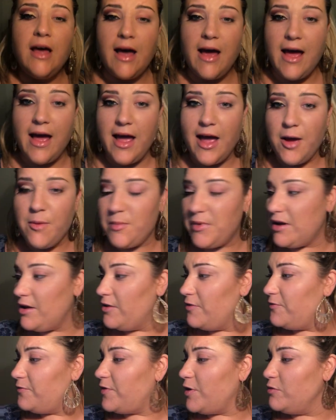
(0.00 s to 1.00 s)

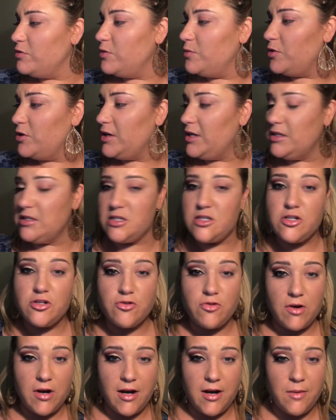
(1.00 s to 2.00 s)
Found them on
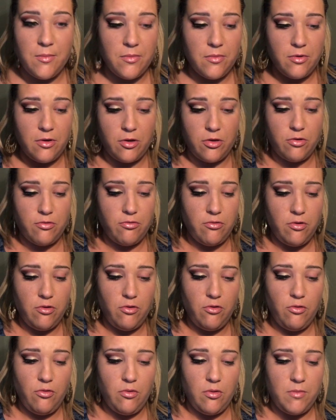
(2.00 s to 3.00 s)
Instagram
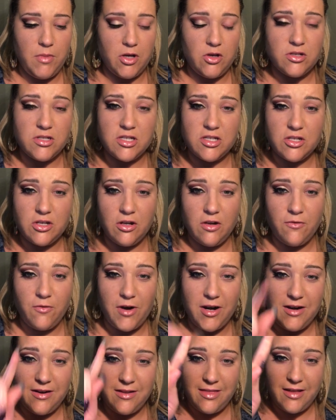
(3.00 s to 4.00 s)
through my cousin's
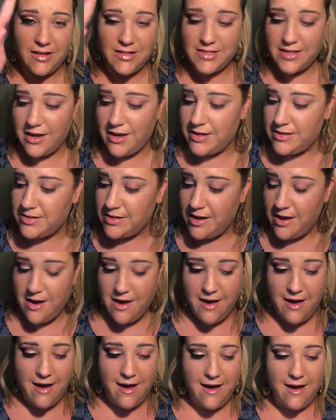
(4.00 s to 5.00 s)
girlfriend, thanks Kez.
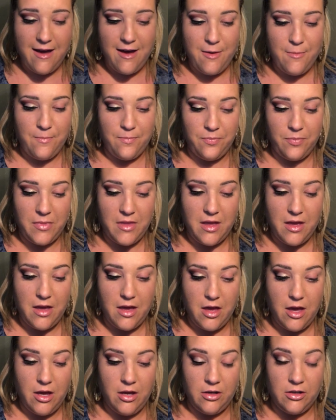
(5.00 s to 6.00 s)
And
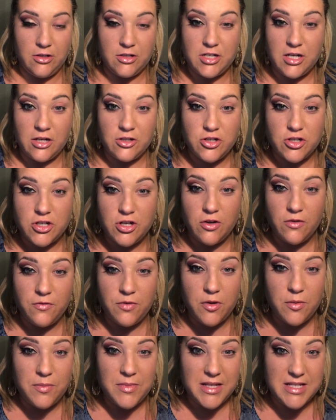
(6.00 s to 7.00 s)
and I just
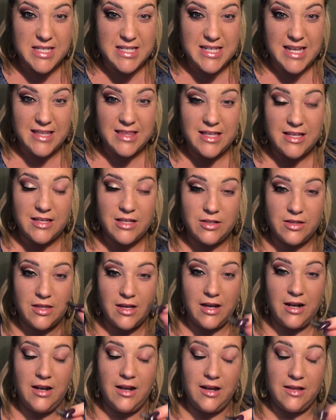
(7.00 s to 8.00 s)
love them. This is like
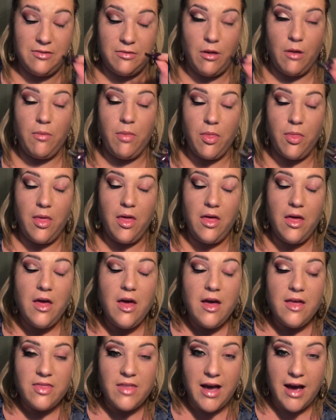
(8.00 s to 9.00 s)
the
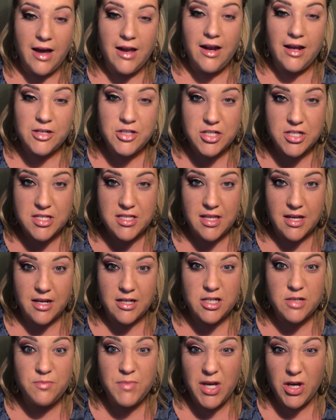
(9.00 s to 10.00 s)
eyelashes
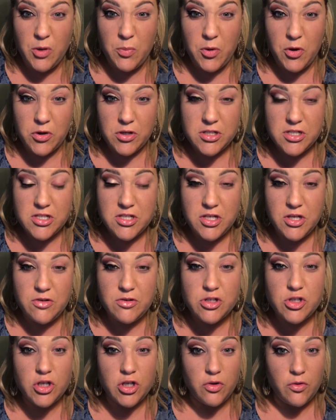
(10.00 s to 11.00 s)
that makeup artists
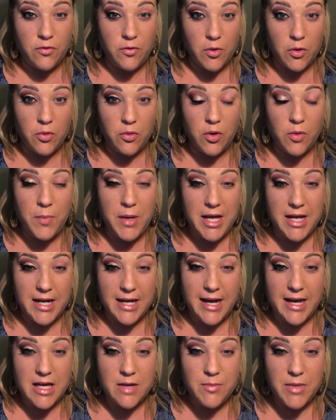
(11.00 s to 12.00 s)
use. So, you know, if you're going to pay to
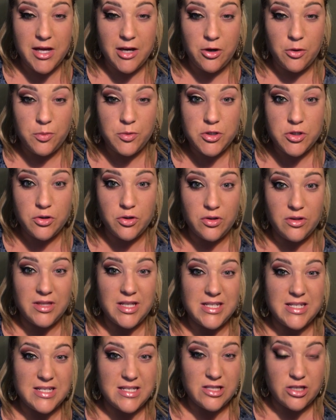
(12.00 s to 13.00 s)
get your makeup done,
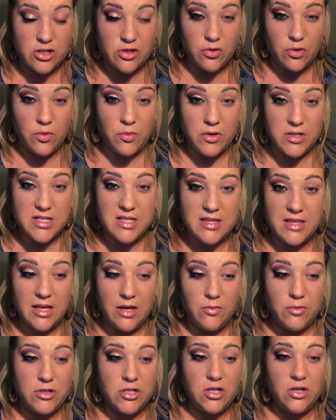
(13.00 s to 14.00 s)
this is the sort of ones that
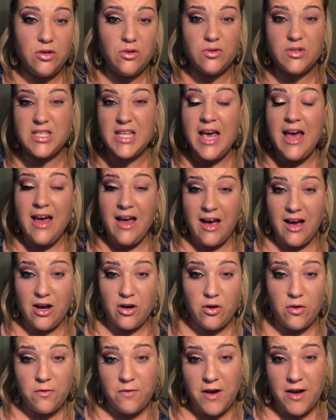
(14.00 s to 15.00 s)
they would use. I
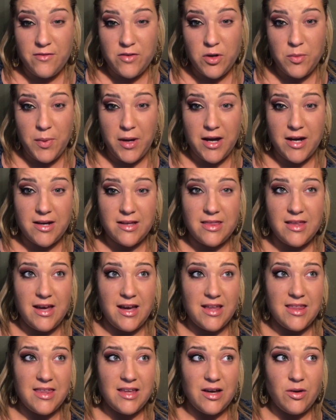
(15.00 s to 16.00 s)
got 5 in a pack
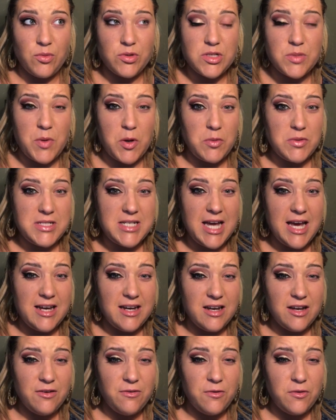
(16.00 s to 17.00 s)
there. I think it was about a
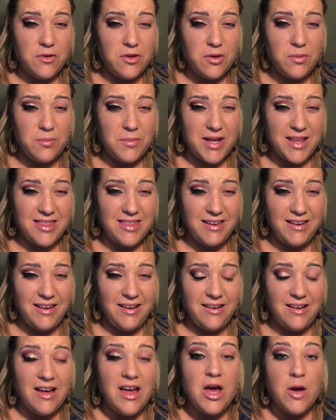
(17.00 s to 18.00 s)
tenner for them, I
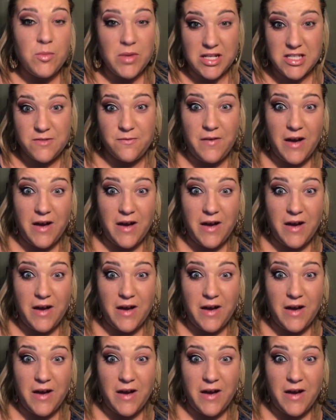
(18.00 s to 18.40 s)
think. That's